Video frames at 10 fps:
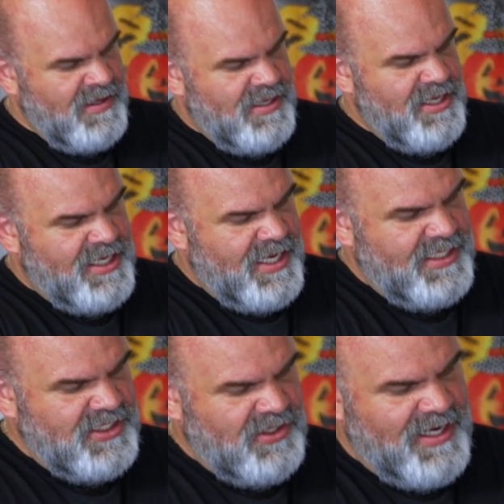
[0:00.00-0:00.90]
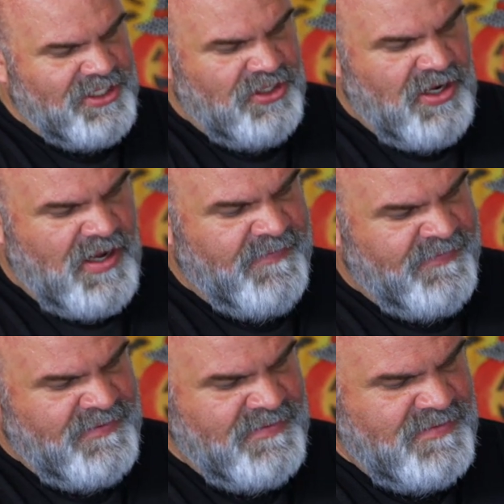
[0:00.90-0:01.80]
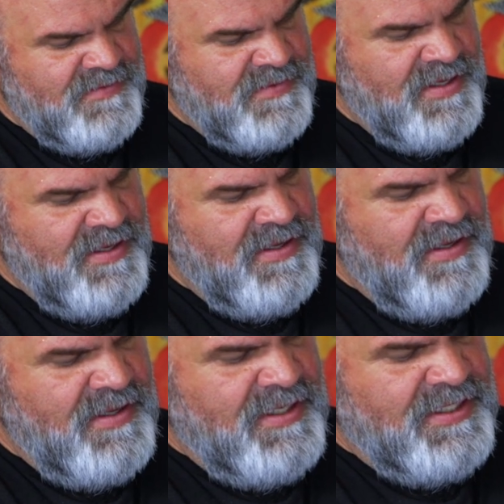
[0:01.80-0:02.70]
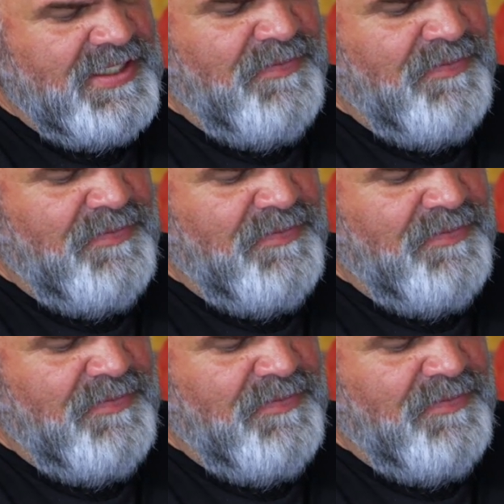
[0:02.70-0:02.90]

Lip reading: you can't scratch it off. Some